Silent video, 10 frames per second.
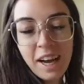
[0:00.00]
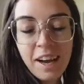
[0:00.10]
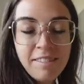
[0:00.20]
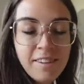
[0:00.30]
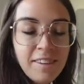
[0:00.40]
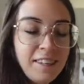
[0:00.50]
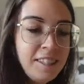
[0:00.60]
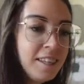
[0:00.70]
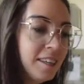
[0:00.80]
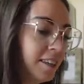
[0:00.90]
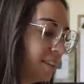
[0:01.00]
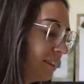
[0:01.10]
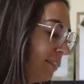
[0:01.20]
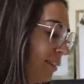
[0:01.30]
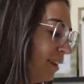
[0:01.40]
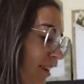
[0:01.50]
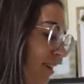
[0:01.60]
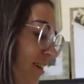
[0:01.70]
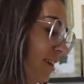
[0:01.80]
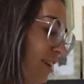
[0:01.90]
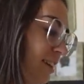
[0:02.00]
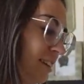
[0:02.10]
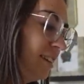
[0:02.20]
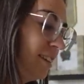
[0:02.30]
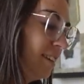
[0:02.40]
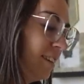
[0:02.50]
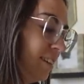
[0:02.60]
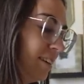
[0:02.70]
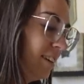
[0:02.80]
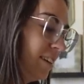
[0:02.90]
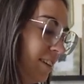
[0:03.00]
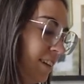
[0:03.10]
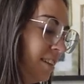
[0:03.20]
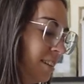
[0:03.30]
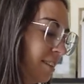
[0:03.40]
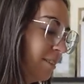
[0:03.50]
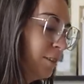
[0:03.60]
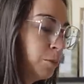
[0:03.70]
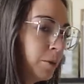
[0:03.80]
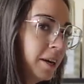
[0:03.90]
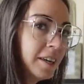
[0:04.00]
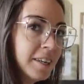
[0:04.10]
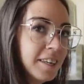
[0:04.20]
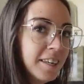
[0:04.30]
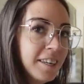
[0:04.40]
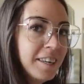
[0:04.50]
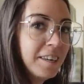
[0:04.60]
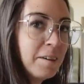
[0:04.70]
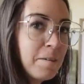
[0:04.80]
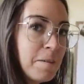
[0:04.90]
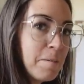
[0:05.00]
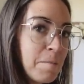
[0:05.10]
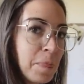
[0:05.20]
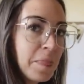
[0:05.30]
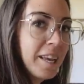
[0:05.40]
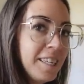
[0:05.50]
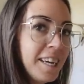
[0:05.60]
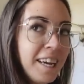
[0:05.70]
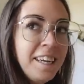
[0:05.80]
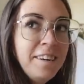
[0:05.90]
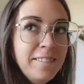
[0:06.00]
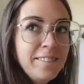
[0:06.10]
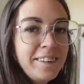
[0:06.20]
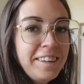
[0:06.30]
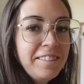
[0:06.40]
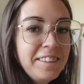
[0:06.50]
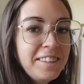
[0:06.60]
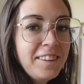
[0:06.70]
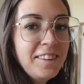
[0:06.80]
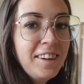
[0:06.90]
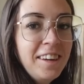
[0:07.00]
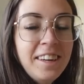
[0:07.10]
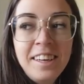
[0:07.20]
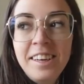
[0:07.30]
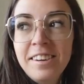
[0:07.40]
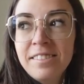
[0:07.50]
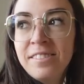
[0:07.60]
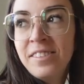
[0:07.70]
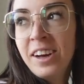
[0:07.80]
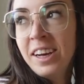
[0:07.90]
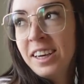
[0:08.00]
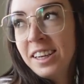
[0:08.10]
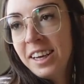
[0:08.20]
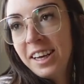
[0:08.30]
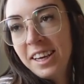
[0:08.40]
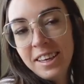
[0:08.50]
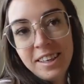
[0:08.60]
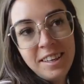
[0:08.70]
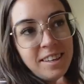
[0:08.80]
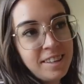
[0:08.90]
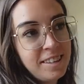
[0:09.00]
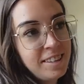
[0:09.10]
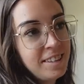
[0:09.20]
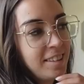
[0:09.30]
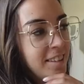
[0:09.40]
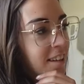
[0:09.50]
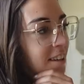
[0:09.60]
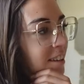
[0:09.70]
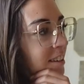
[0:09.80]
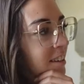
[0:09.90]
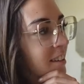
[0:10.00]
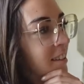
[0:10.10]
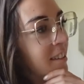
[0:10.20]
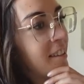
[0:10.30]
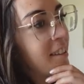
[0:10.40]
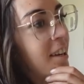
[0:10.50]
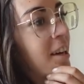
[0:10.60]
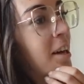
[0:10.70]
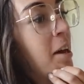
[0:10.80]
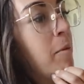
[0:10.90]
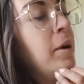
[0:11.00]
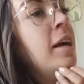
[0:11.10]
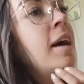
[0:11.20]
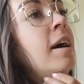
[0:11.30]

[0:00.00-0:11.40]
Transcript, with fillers: After all these years, I finally got it. I know. That's the worst part. I know. We've avoided it for it's so like long. It's like you avoided it for so long and you're finally hit. I know. But